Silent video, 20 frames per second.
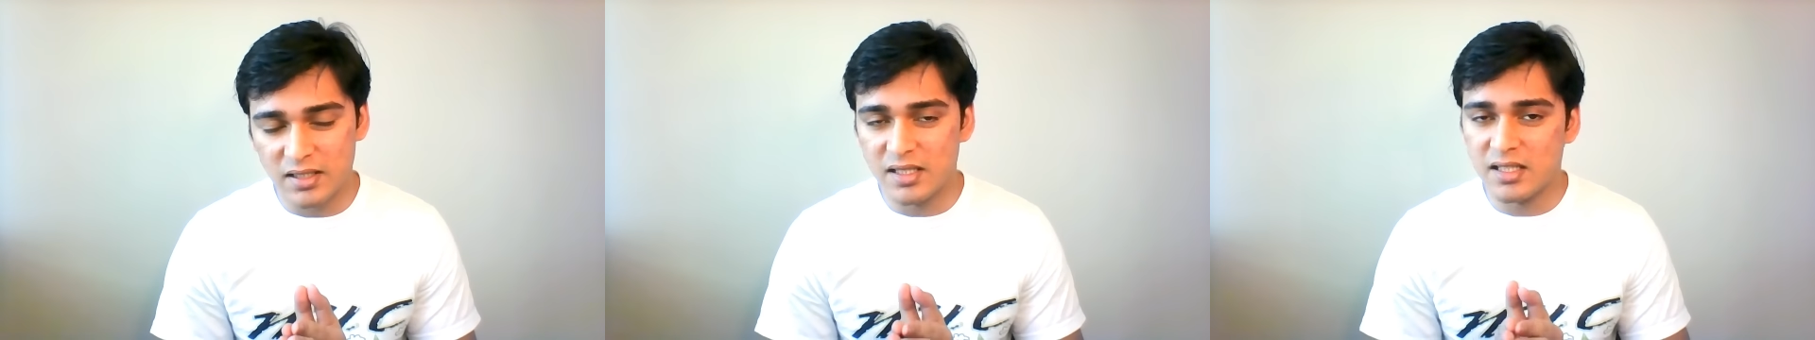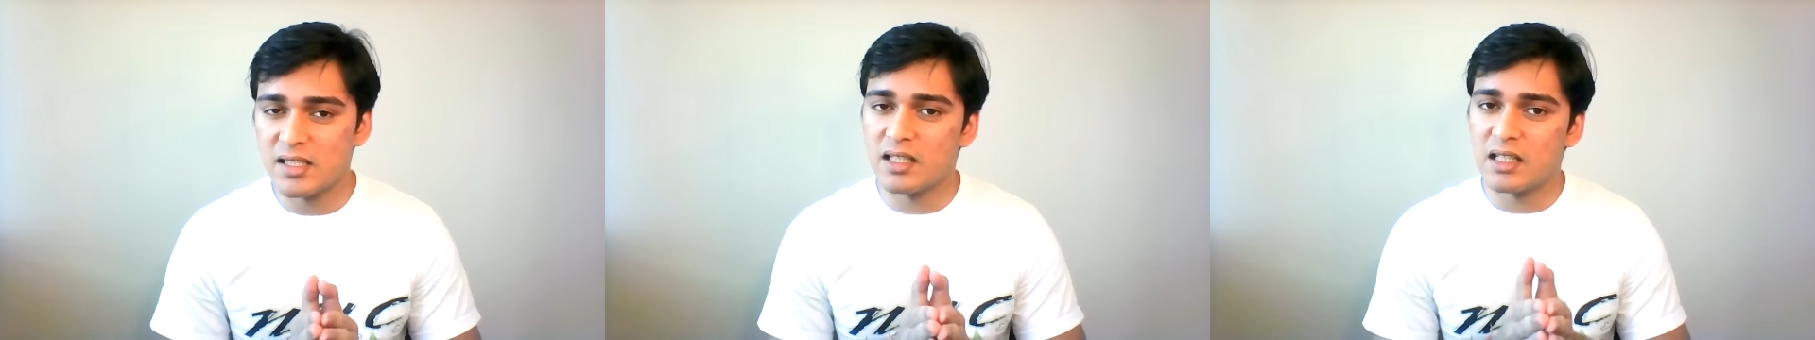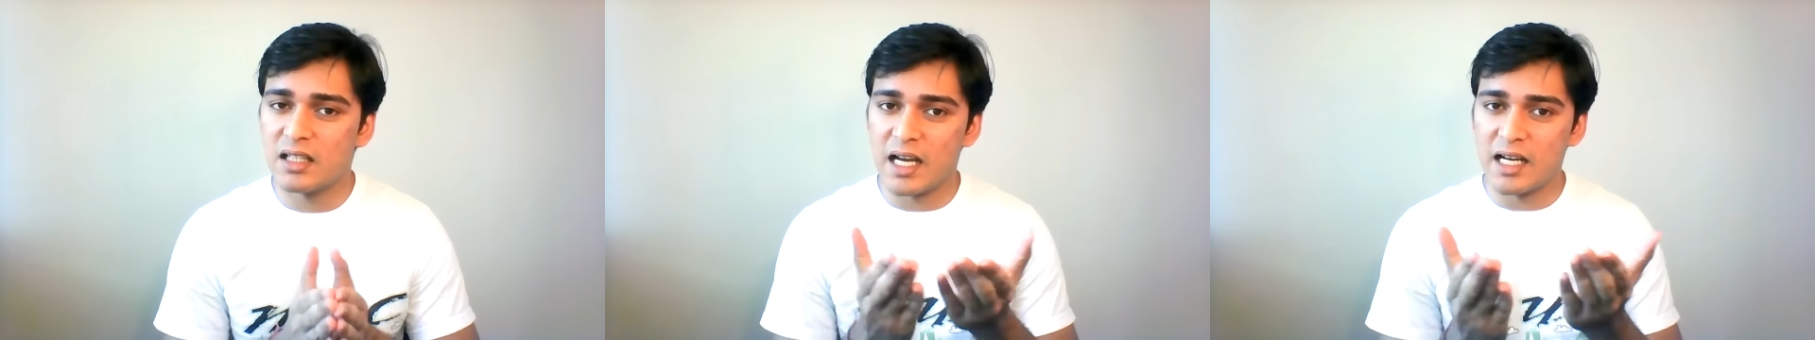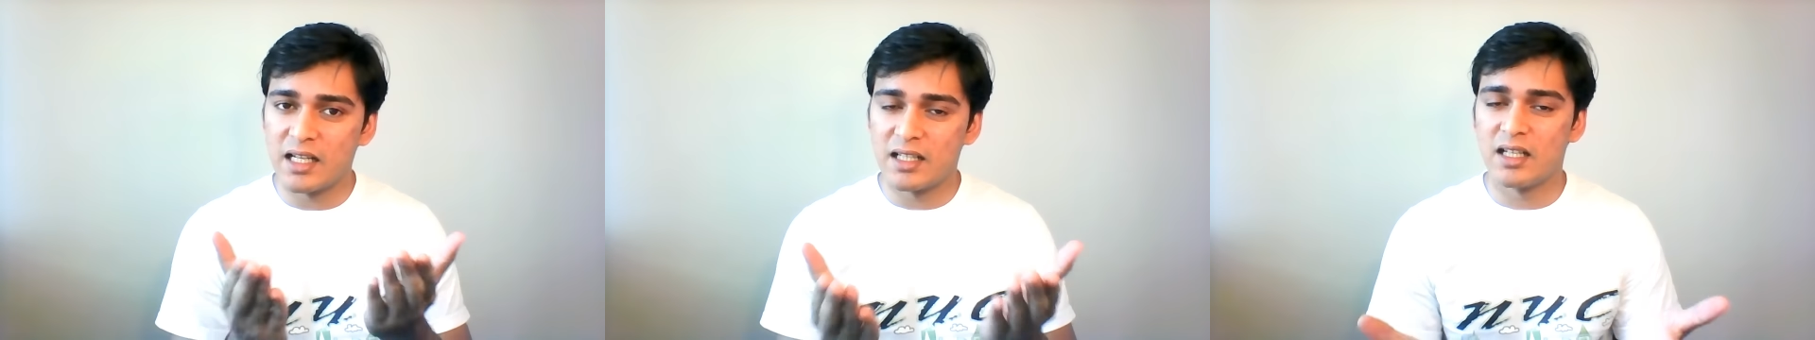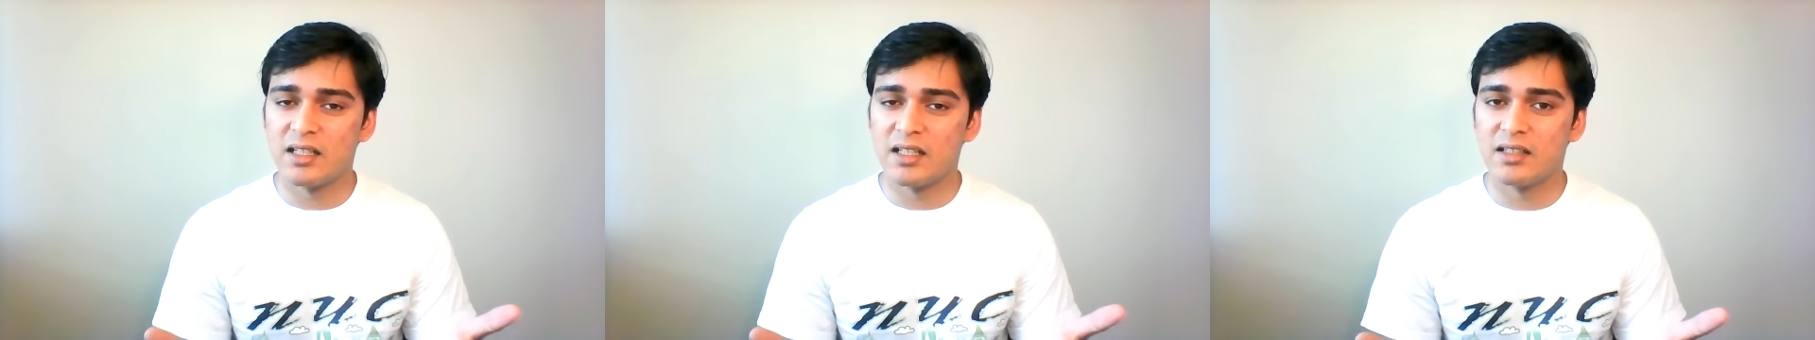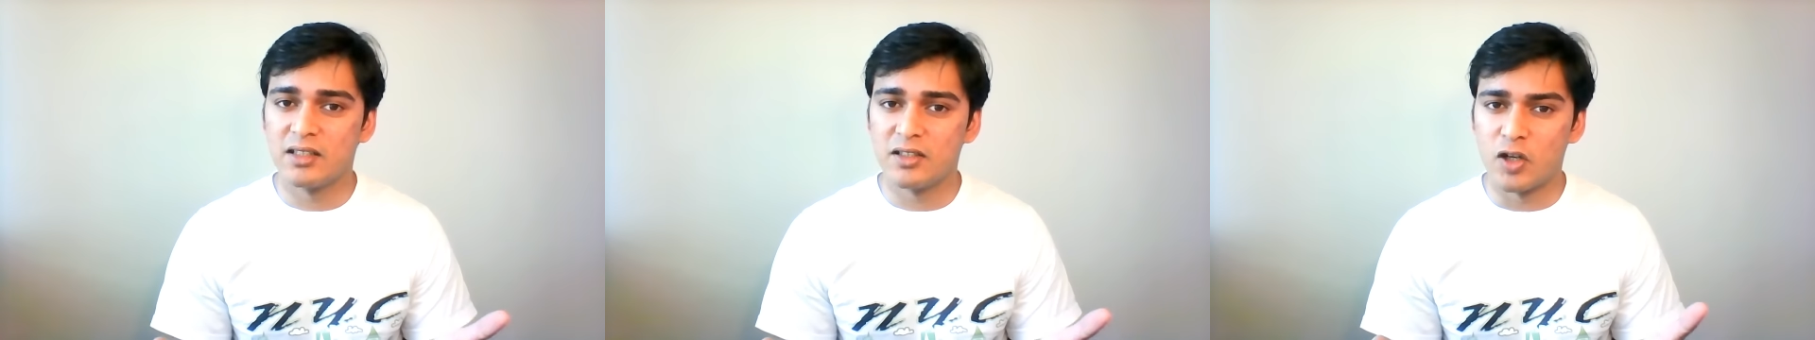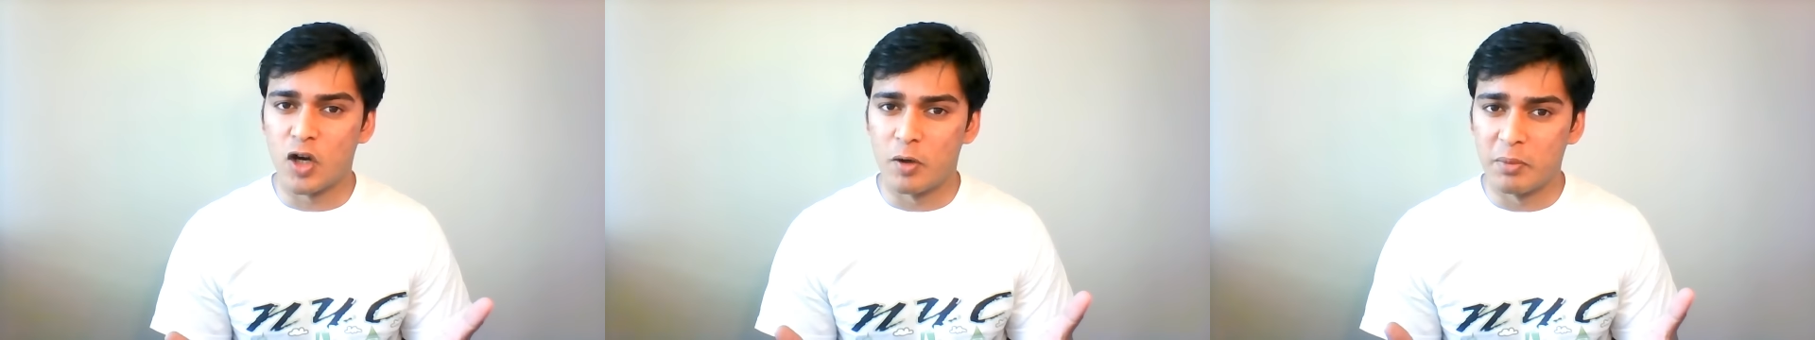This is a
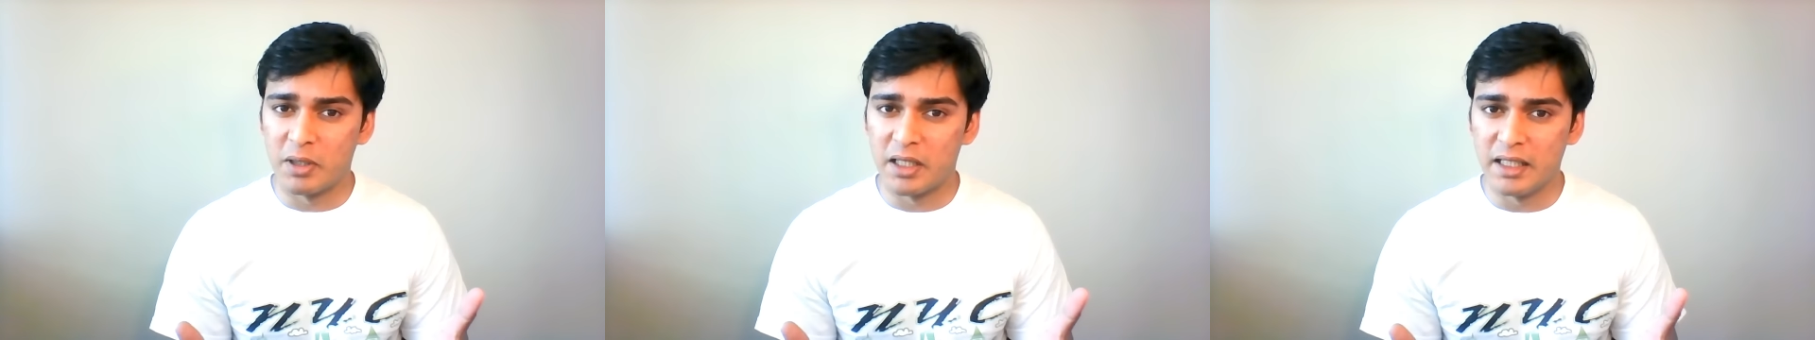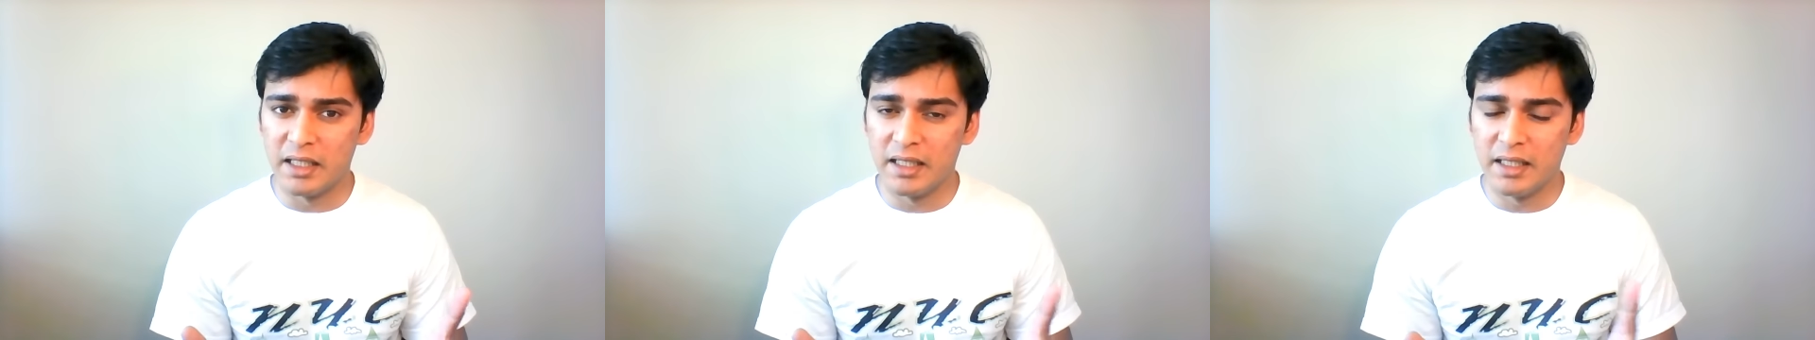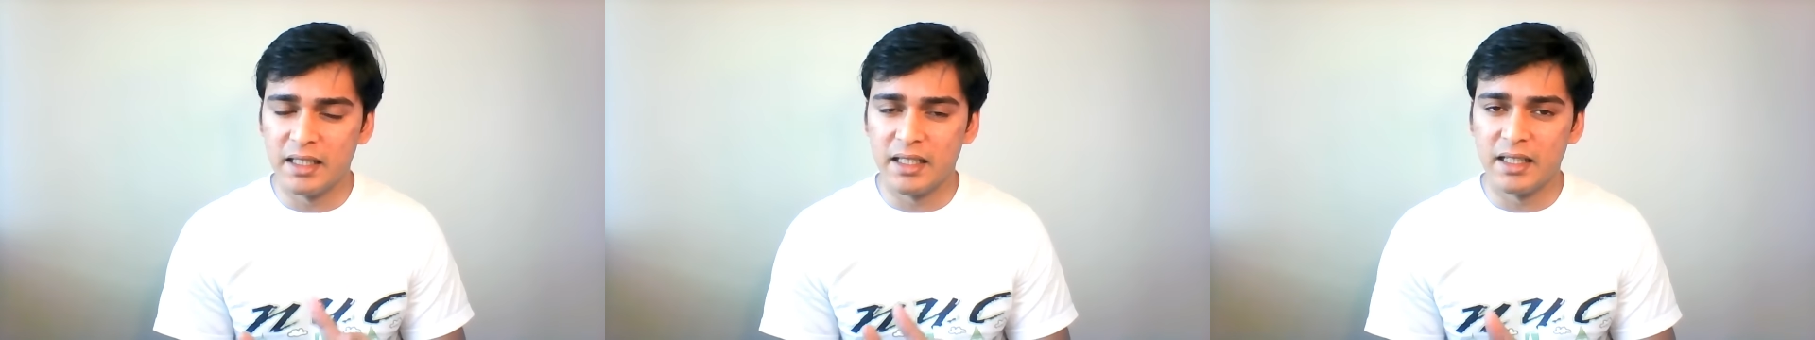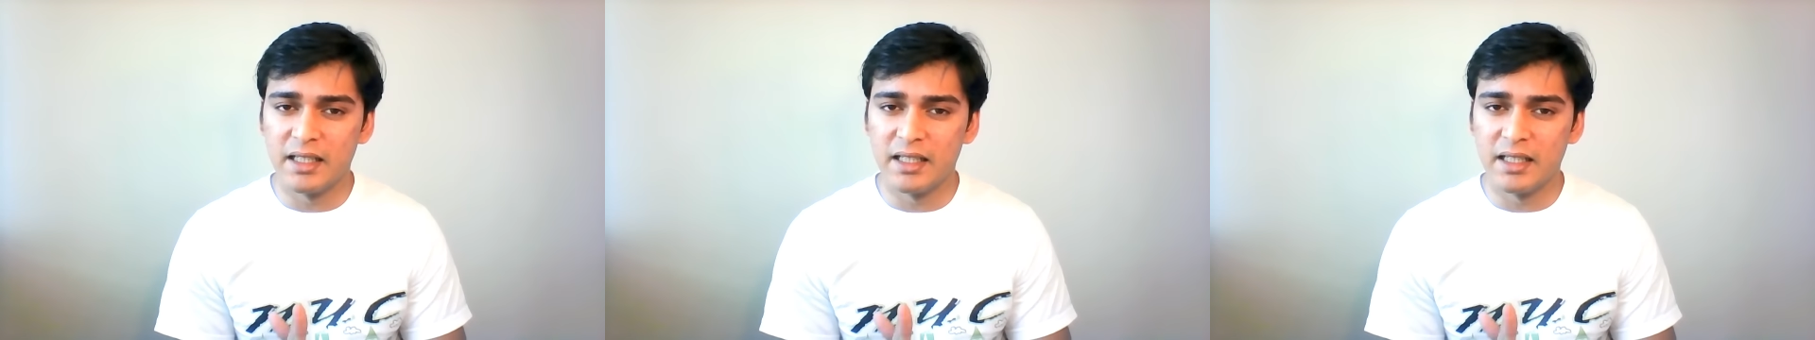light-hearted comedy.